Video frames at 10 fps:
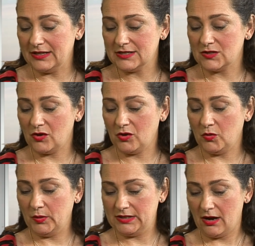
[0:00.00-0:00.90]
So
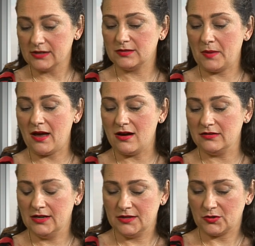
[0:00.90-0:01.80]
we talked about
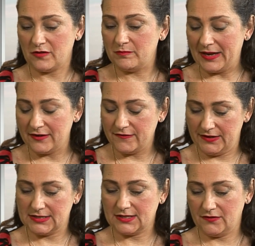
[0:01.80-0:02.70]
sort of
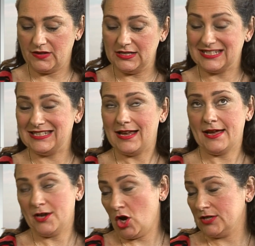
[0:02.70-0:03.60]
benefits of these
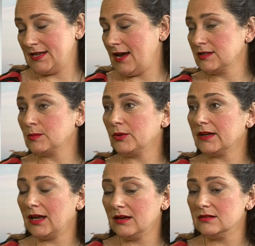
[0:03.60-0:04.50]
non-taxable
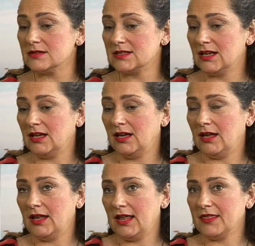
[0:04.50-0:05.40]
accounts.
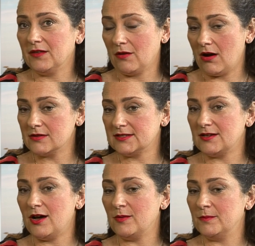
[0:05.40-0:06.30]
There are
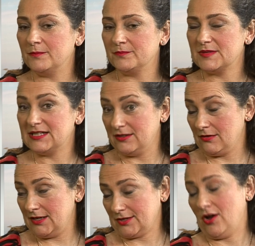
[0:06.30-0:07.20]
some
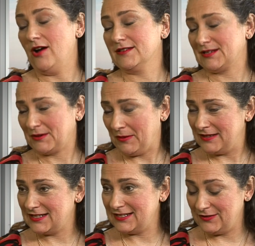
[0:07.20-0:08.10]
serious
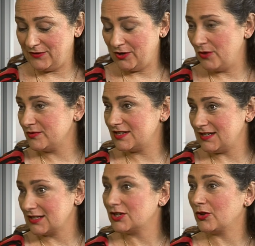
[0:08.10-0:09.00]
consequences if you don't
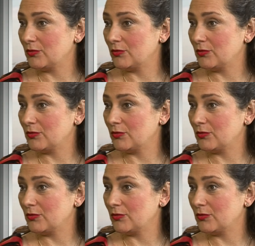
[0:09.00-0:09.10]
stick to the